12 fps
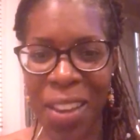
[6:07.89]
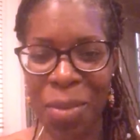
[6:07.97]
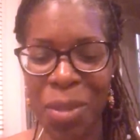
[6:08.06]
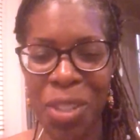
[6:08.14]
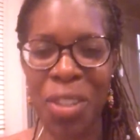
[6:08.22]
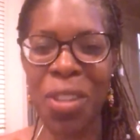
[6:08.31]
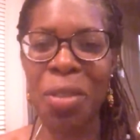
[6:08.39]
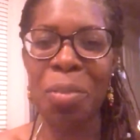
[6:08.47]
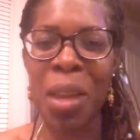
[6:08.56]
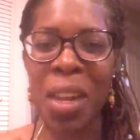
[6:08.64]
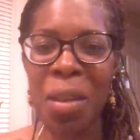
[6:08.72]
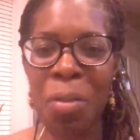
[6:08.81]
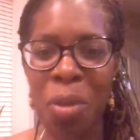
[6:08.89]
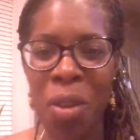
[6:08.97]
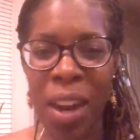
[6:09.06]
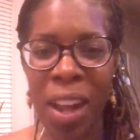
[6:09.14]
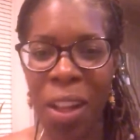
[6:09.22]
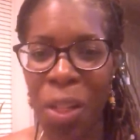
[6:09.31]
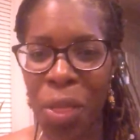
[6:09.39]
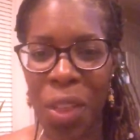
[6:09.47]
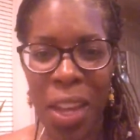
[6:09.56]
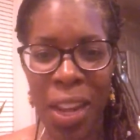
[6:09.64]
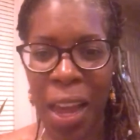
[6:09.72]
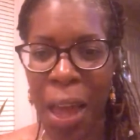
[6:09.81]
Wishing you many more healthy
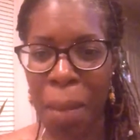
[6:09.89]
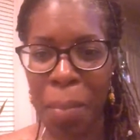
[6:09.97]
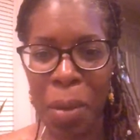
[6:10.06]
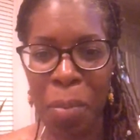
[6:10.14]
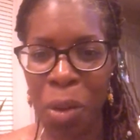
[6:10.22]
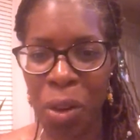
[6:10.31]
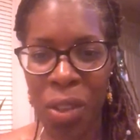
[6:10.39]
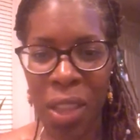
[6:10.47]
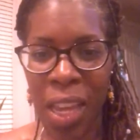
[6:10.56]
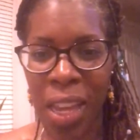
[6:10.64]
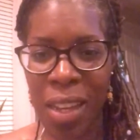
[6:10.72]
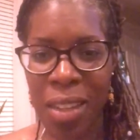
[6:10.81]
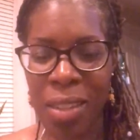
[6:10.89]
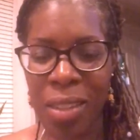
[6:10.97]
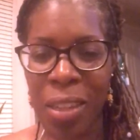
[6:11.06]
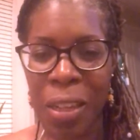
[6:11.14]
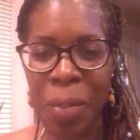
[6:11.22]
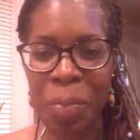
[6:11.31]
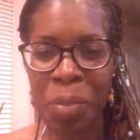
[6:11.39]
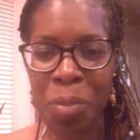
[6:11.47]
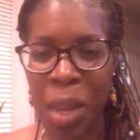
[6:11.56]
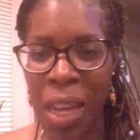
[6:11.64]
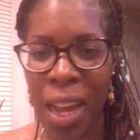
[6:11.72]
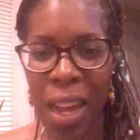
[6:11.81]
and happy birthdays.
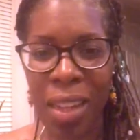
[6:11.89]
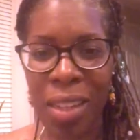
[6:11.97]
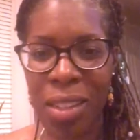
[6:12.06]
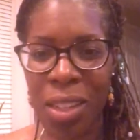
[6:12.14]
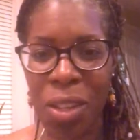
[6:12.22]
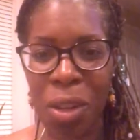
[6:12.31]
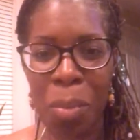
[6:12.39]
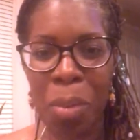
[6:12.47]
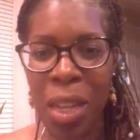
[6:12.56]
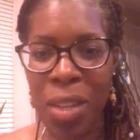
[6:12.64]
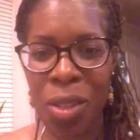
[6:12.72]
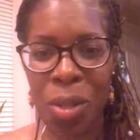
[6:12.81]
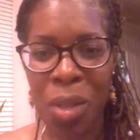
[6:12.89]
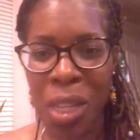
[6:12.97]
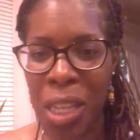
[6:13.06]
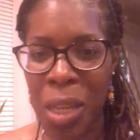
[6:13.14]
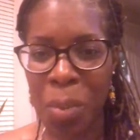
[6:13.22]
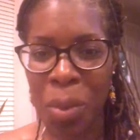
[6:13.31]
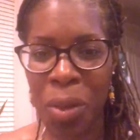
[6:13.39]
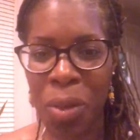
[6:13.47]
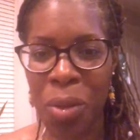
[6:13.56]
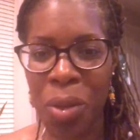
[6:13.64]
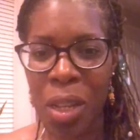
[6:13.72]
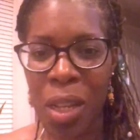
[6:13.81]
May God continue to bless you and keep you.
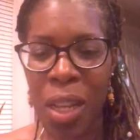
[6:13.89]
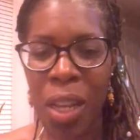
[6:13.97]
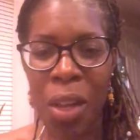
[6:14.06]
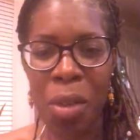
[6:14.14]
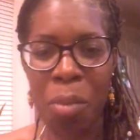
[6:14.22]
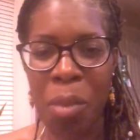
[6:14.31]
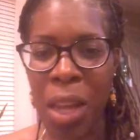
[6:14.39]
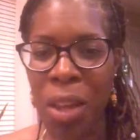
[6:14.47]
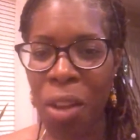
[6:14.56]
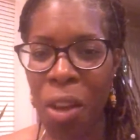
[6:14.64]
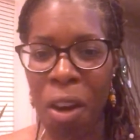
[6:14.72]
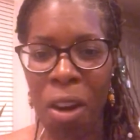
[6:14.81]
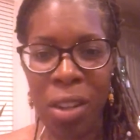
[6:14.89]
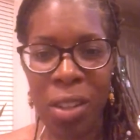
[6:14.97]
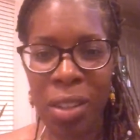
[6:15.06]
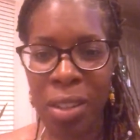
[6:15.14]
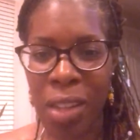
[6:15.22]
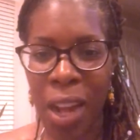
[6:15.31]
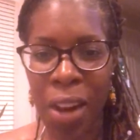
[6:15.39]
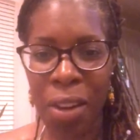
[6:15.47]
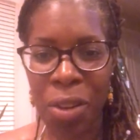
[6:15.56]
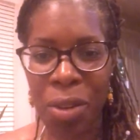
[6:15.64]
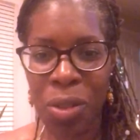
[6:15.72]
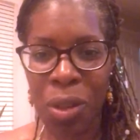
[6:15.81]
May your heart's
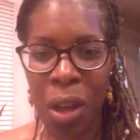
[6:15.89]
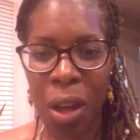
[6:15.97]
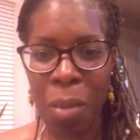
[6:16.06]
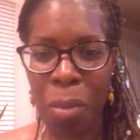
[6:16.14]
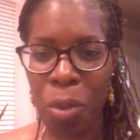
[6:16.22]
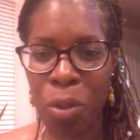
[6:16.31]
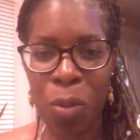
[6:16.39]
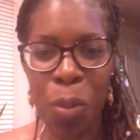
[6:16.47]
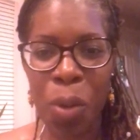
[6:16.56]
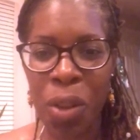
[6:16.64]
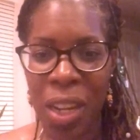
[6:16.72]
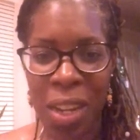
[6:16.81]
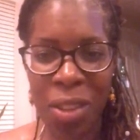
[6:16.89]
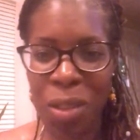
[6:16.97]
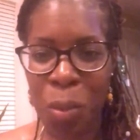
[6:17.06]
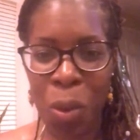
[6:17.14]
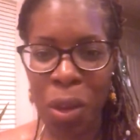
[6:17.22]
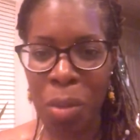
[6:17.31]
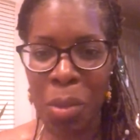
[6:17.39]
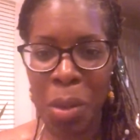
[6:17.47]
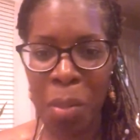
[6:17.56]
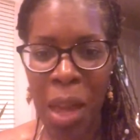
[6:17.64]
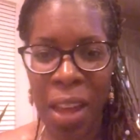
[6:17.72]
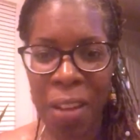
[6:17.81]
desires, both spoken and unspoken, be
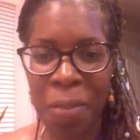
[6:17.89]
met.